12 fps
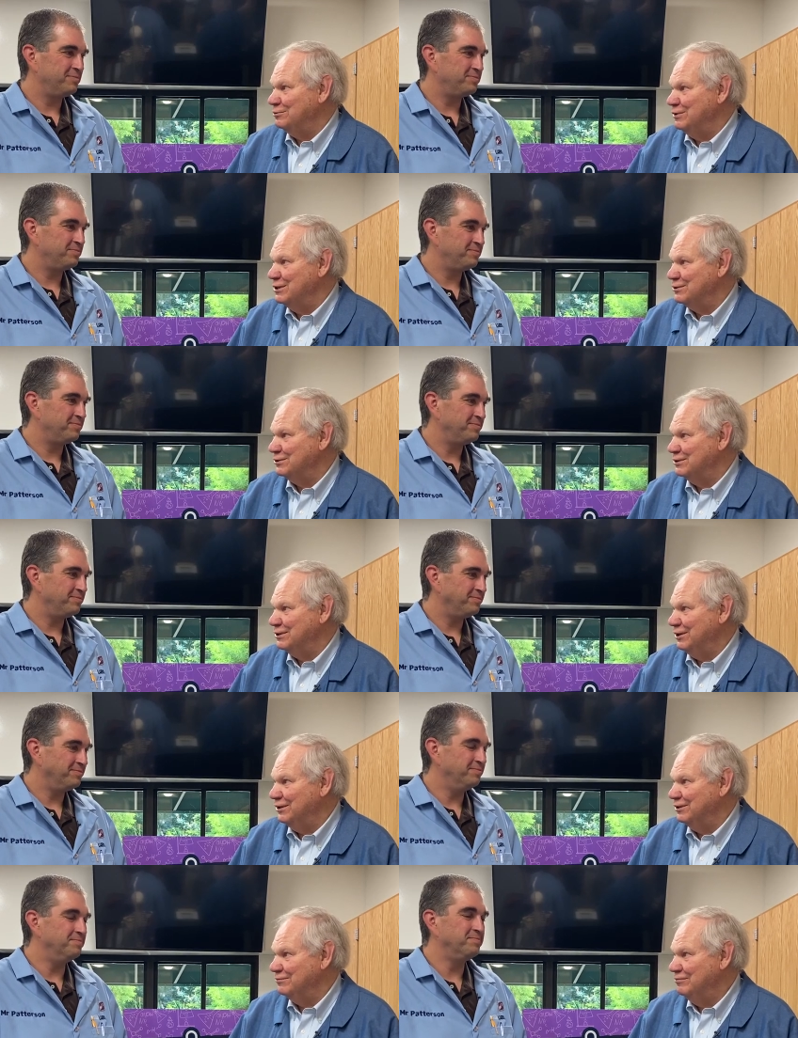Speaker 1: muscle
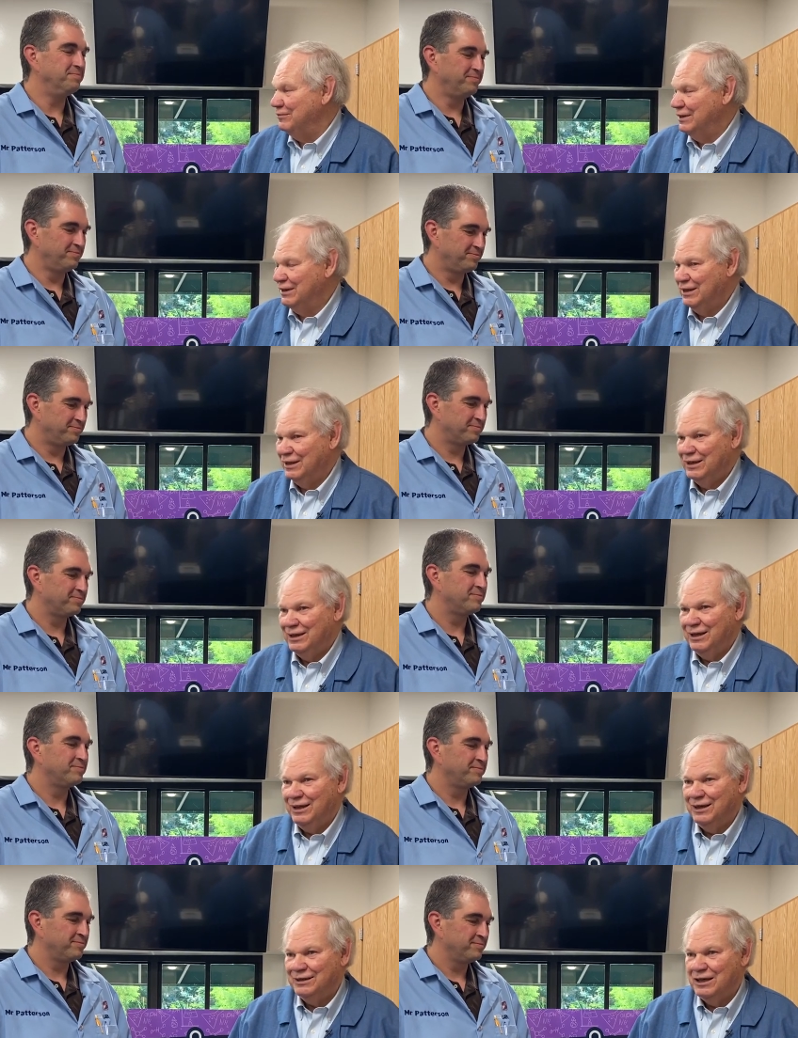cell. Mm -hmm.
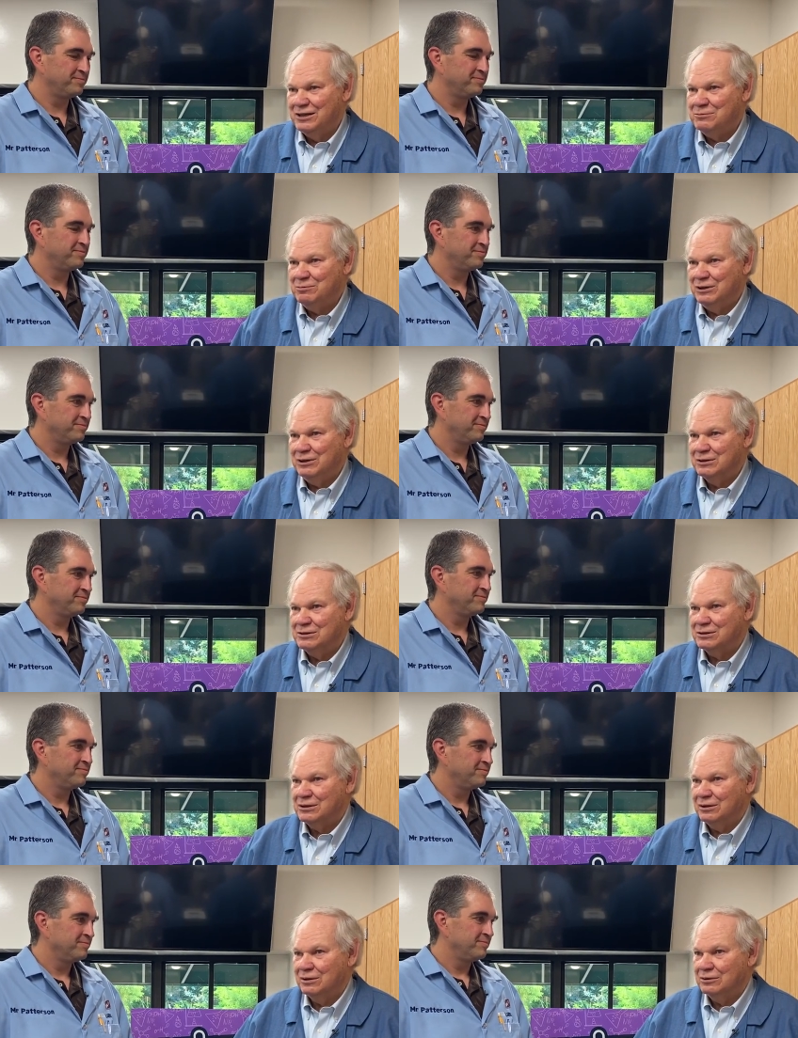And that's because
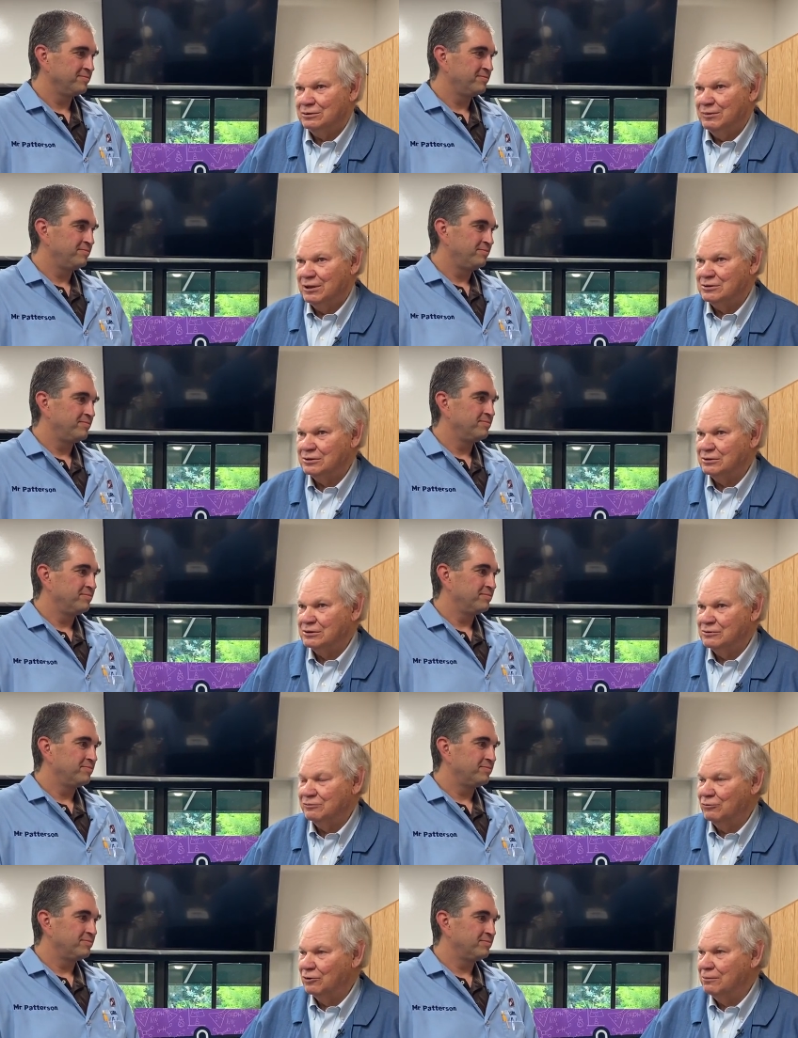skeletal muscle is
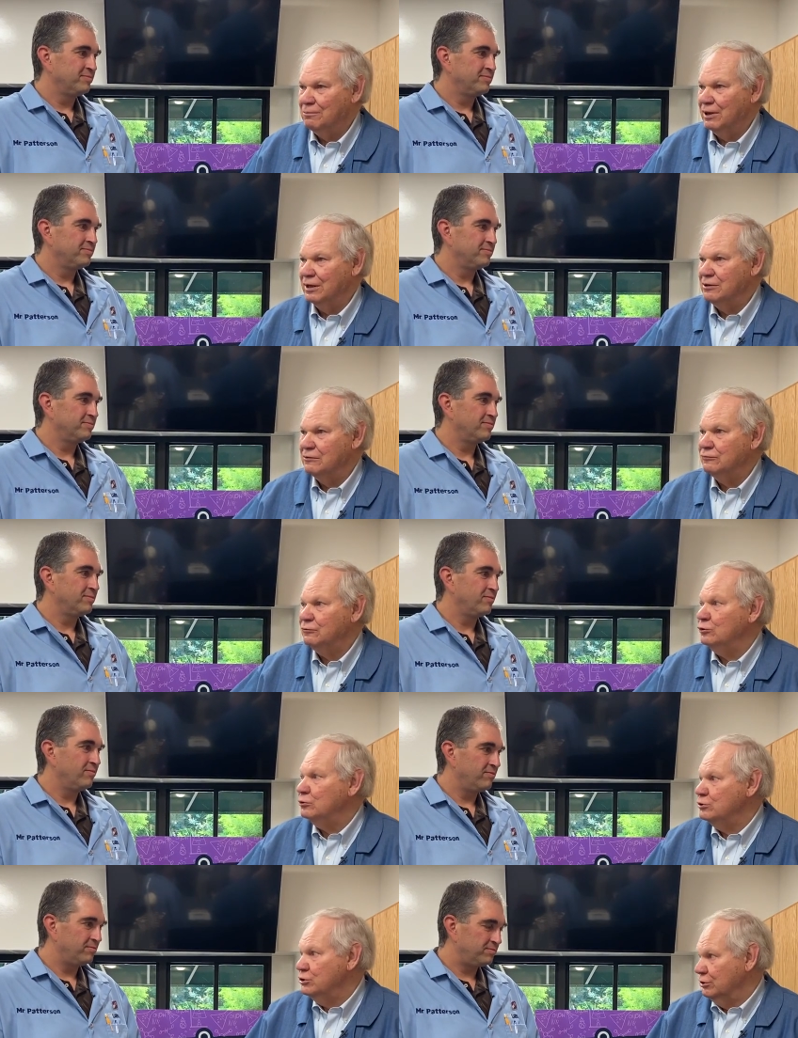formed by the
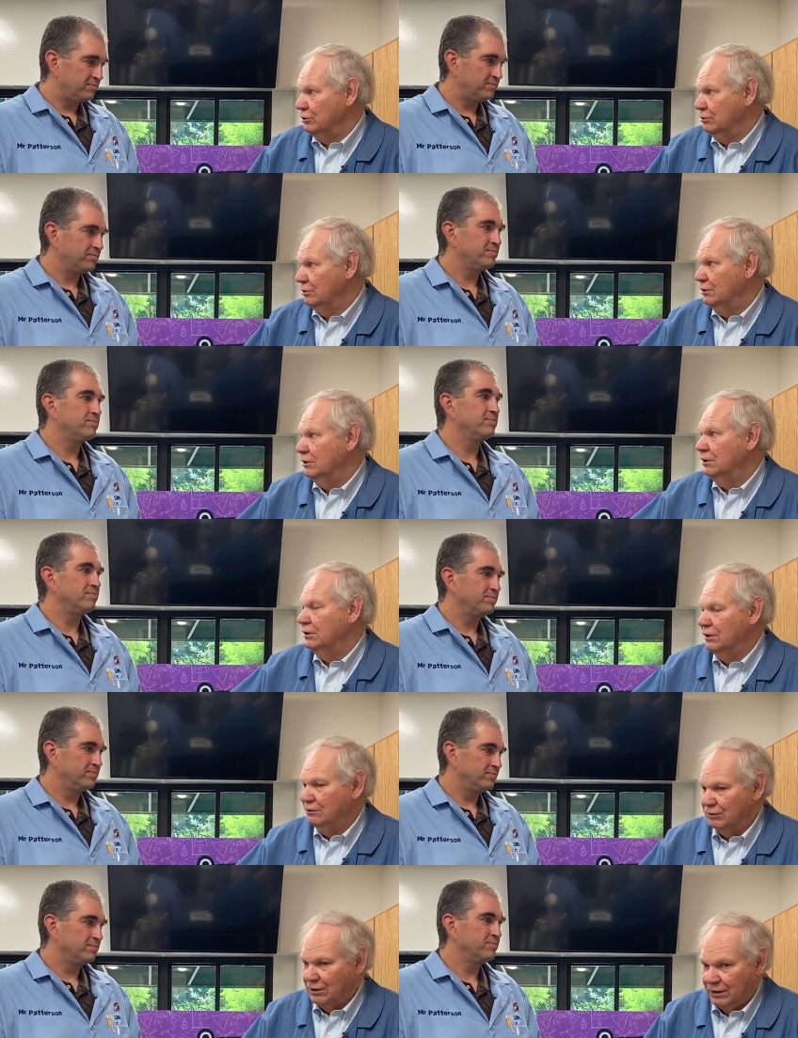fusion
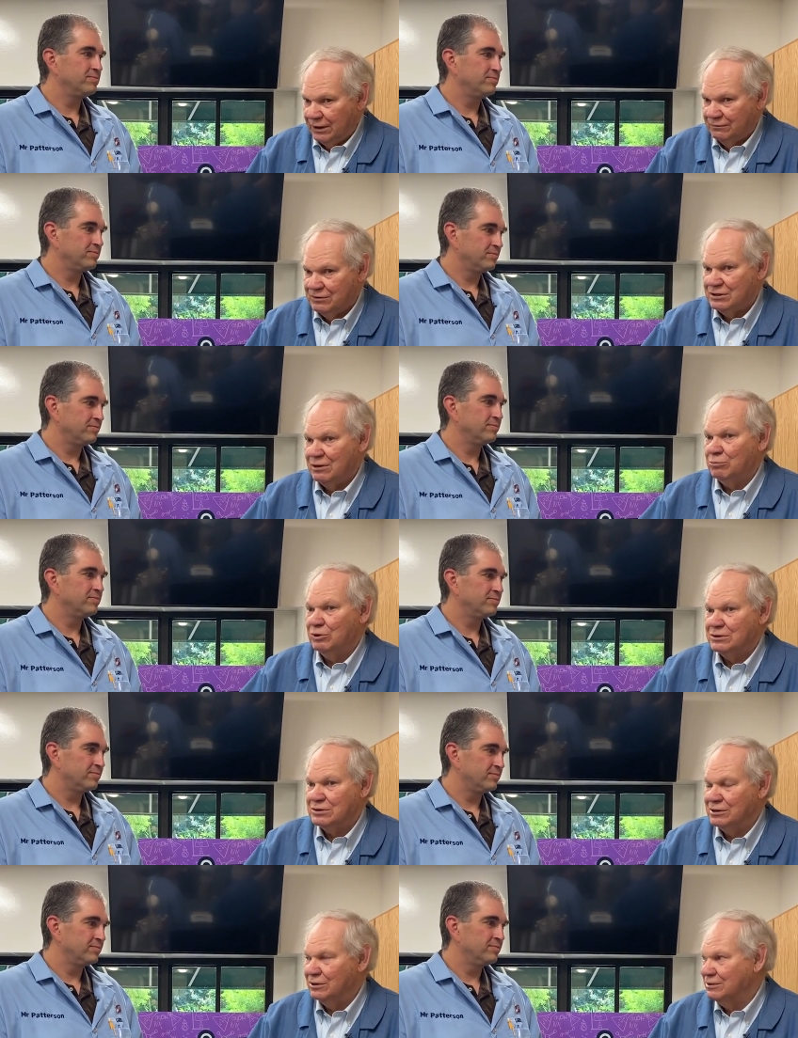of a lot of separate
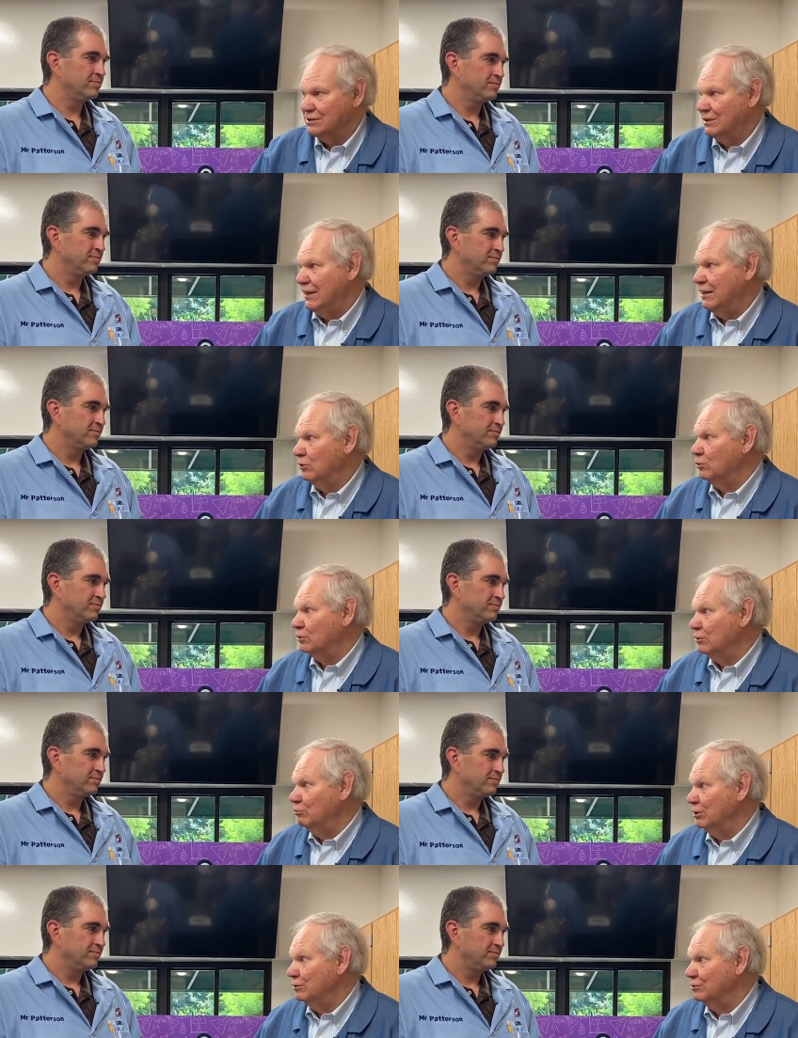cells that had only
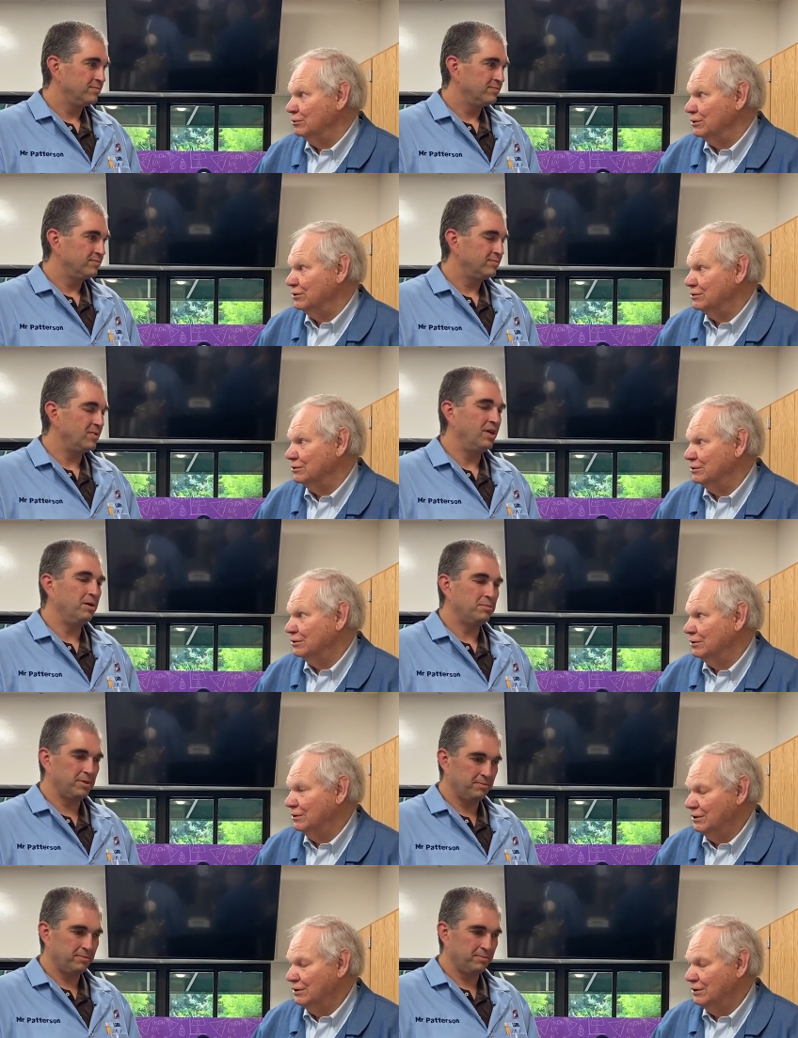one nucleus. Yep.